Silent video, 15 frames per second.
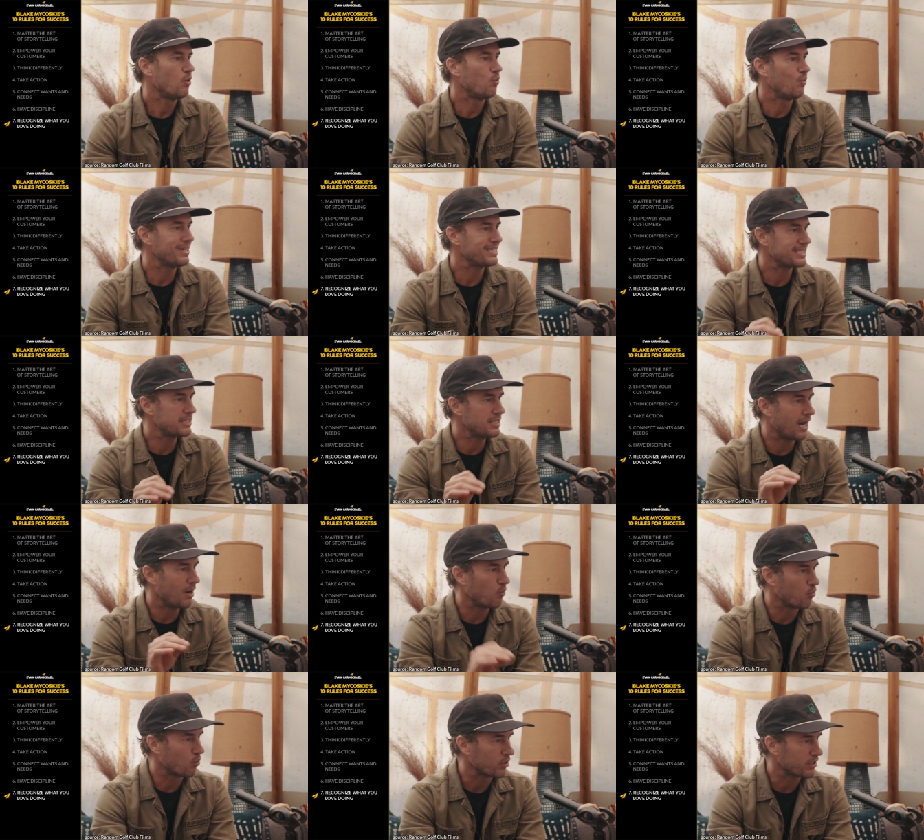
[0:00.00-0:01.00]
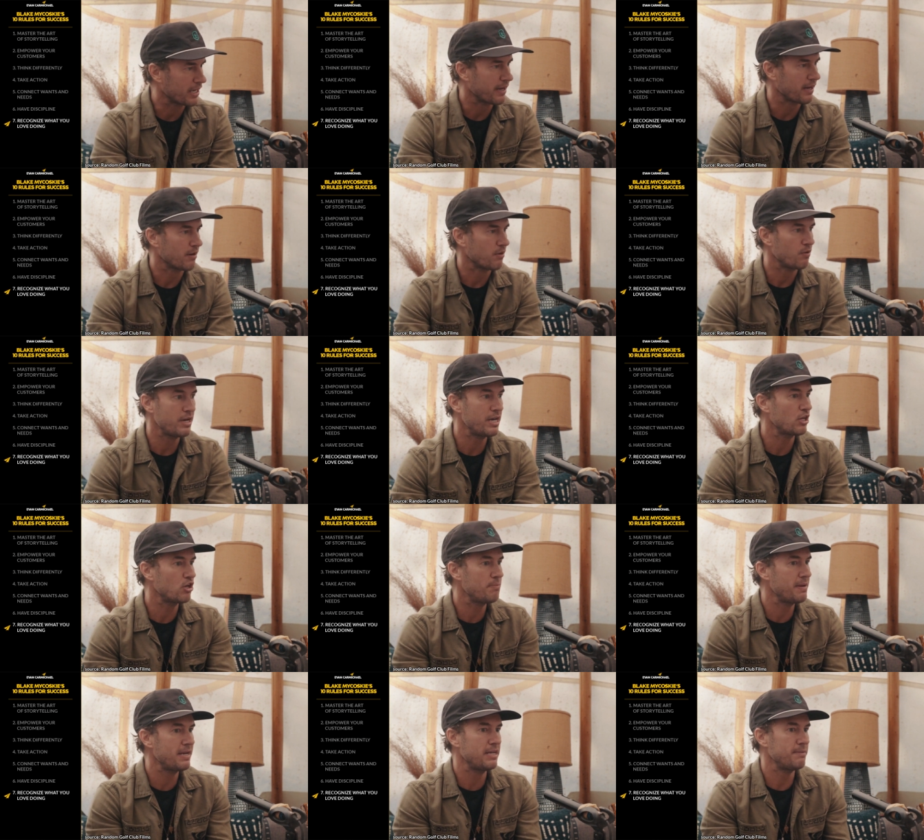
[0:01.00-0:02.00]
what's not working and it
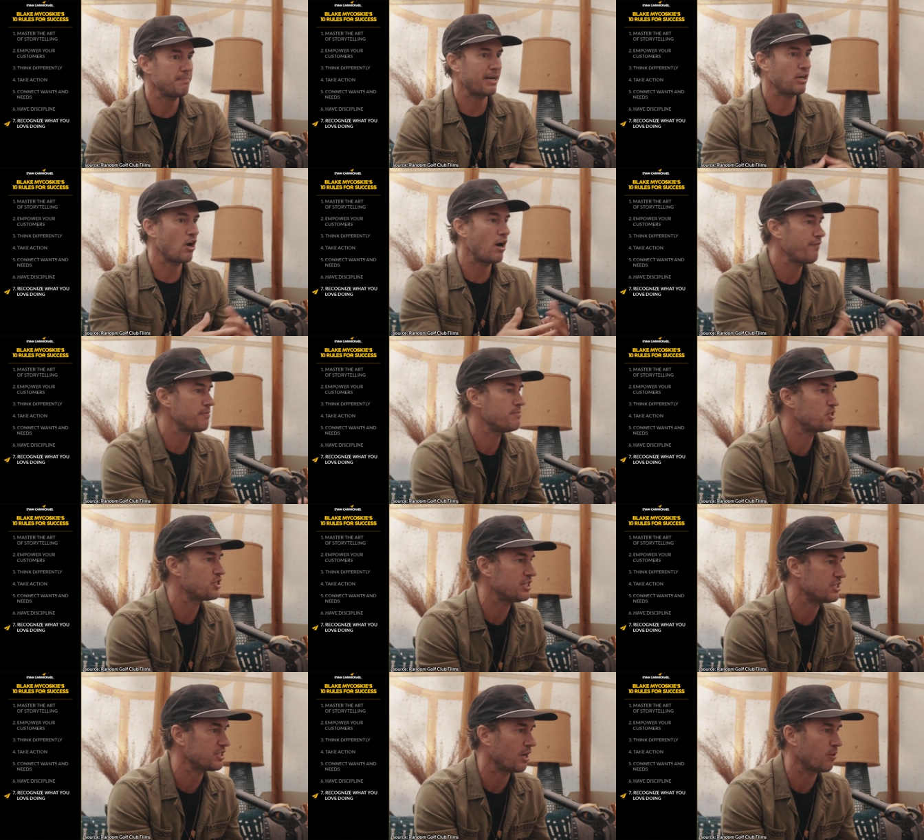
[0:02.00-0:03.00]
could be my coffee machine's